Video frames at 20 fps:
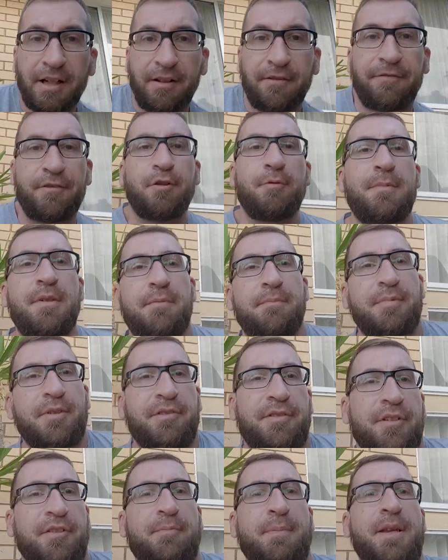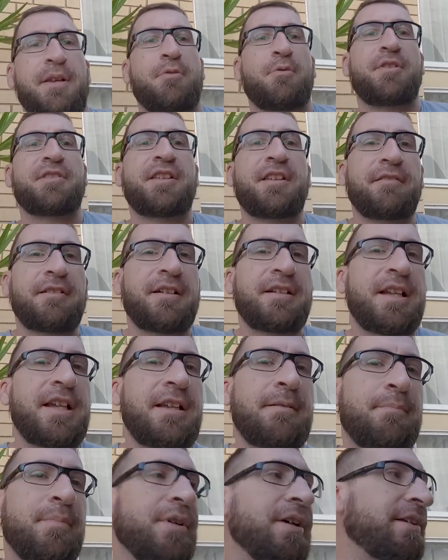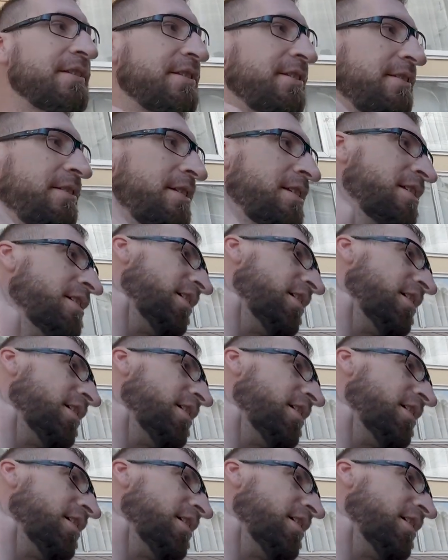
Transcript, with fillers: really film it because it was a bit noisy around here but